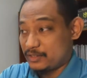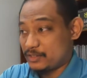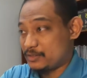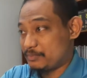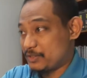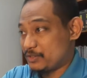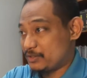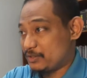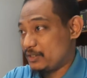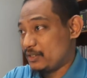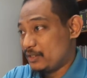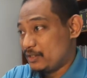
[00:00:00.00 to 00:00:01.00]

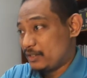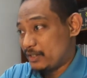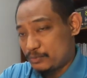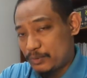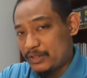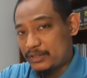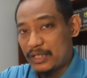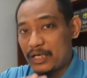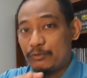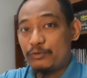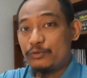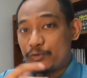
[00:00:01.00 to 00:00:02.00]
especially, as well as
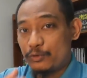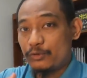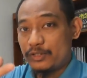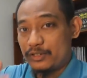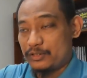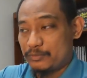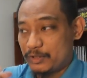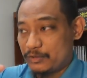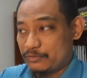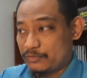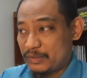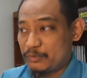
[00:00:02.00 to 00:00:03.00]
how you draw things,
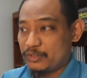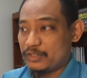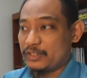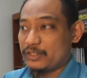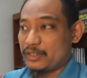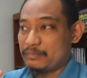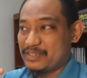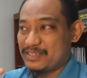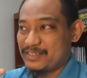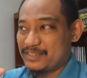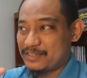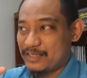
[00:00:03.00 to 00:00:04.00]
because free body diagram
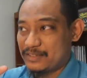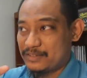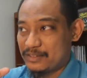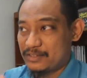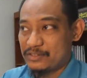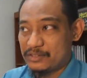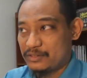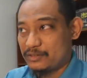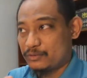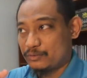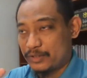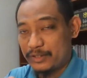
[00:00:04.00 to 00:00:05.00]
is essential
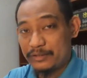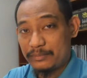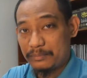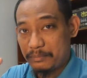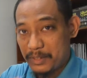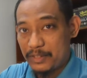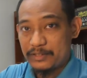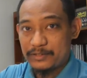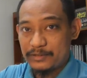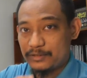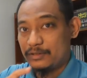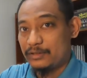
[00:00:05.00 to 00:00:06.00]
to get
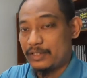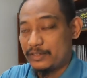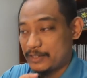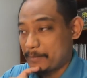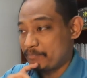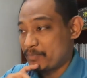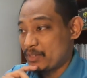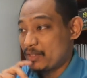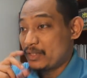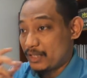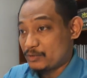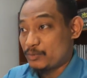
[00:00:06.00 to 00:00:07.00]
marks in the exam,
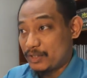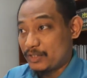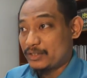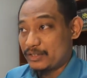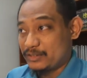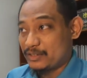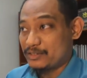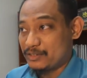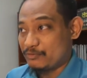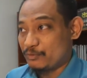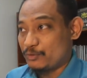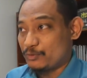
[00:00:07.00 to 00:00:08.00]
as well as
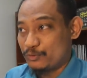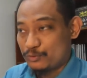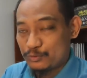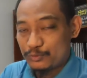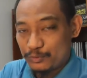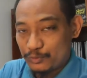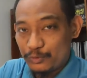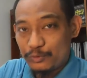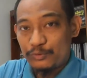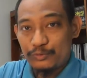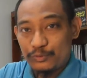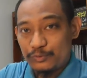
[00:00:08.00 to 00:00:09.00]
essential for you to know
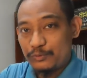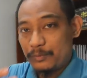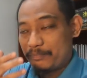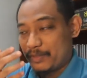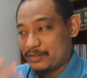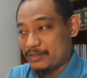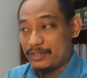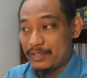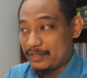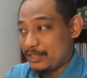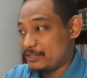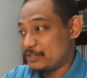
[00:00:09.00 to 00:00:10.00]
to do as
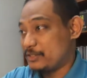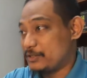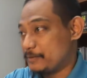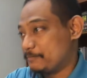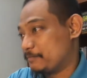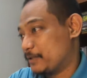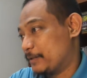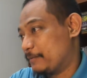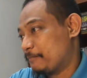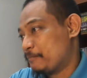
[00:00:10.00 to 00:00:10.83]
an engineer, right?